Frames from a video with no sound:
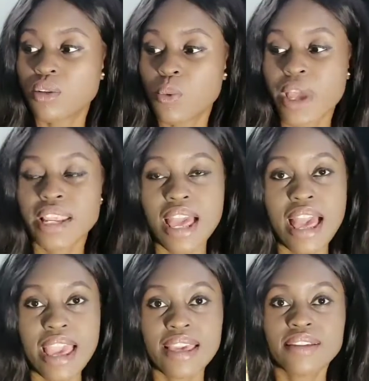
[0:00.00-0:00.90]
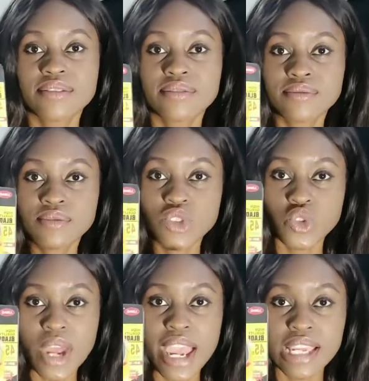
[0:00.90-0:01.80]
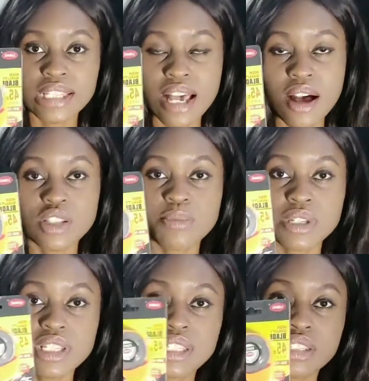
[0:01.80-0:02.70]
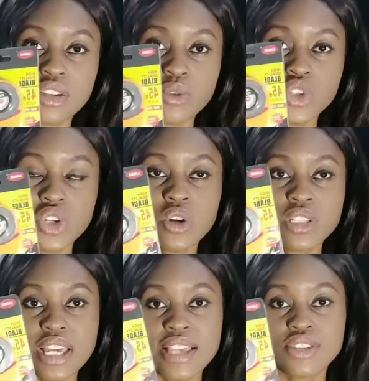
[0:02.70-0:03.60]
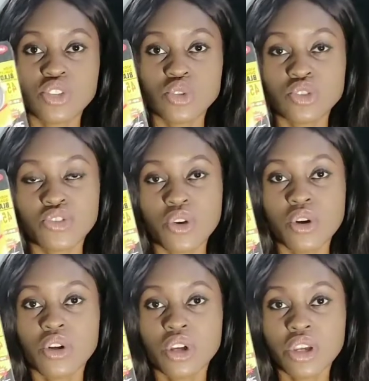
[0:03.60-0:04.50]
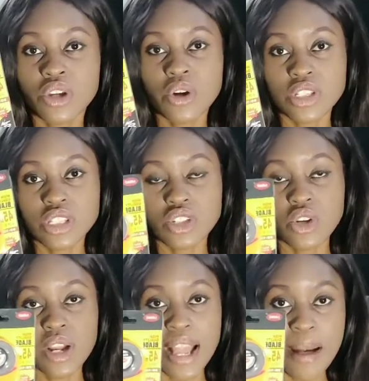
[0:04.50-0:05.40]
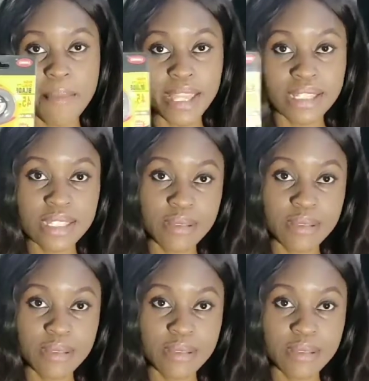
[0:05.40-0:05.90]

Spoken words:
when I try it out. But this is a rotary cutter. It's used for cutting your garment.